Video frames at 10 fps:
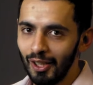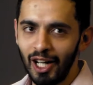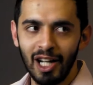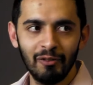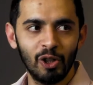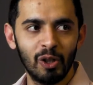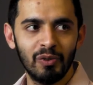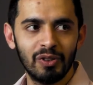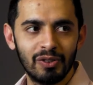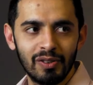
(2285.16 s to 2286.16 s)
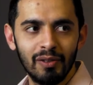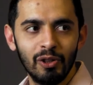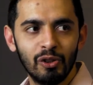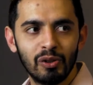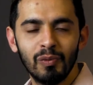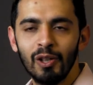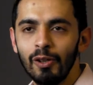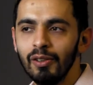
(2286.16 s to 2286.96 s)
Harvey Norman's revenue tomorrow.